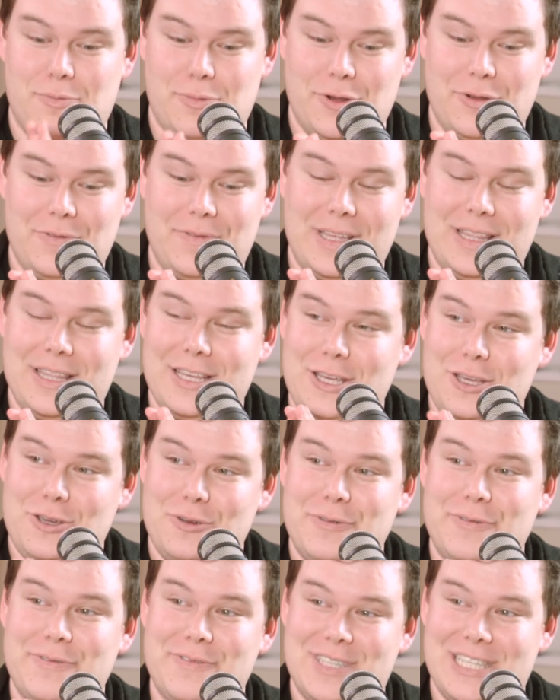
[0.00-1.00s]
movie that
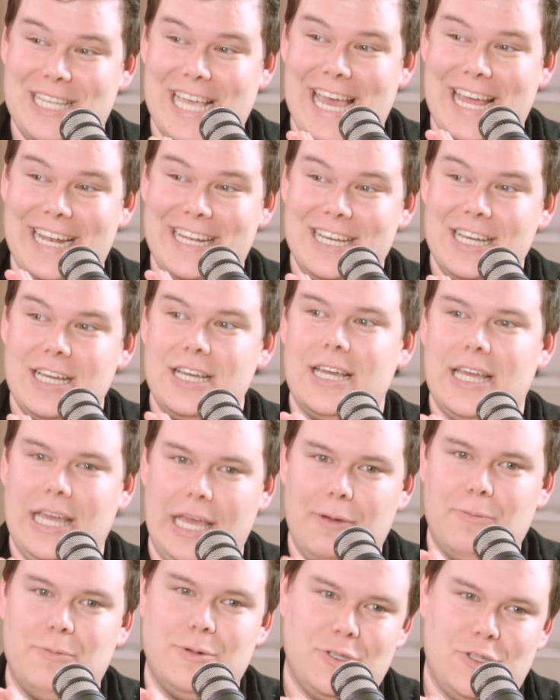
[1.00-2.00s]
you have said
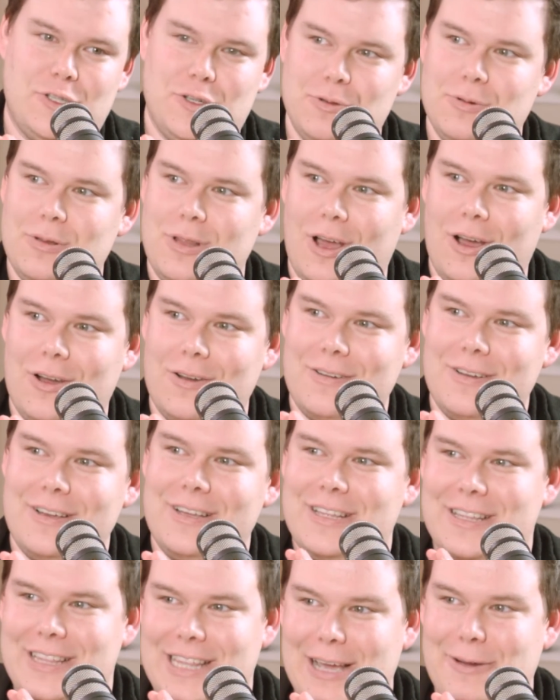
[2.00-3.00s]
it was too long.
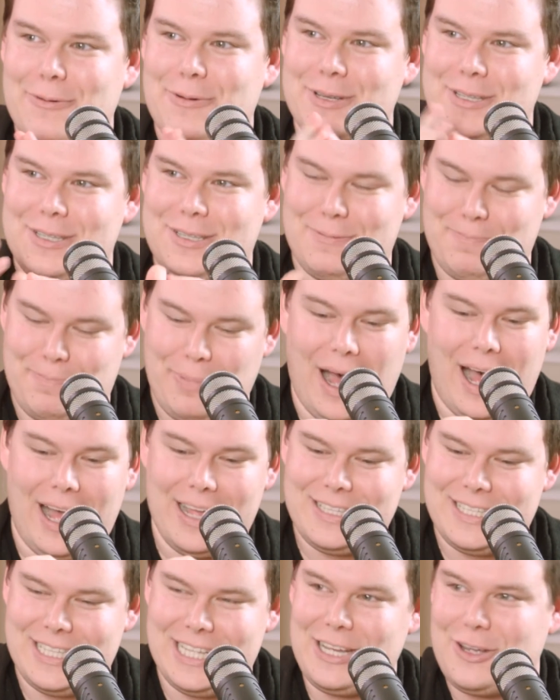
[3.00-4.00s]
There were
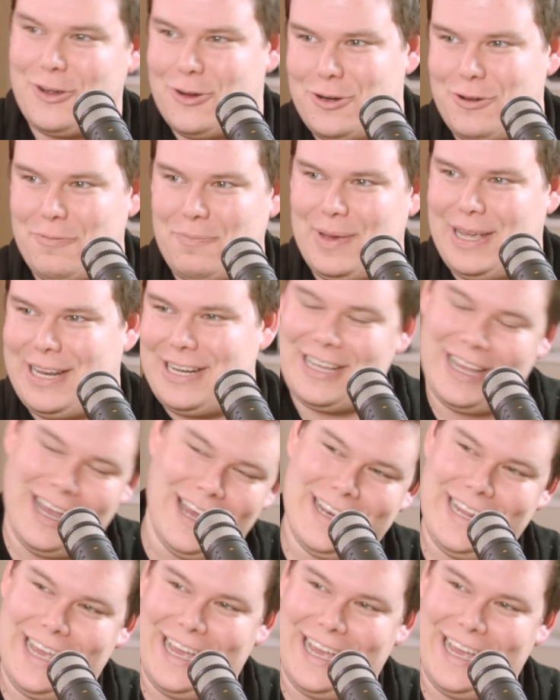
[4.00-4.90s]
parts that could have been cut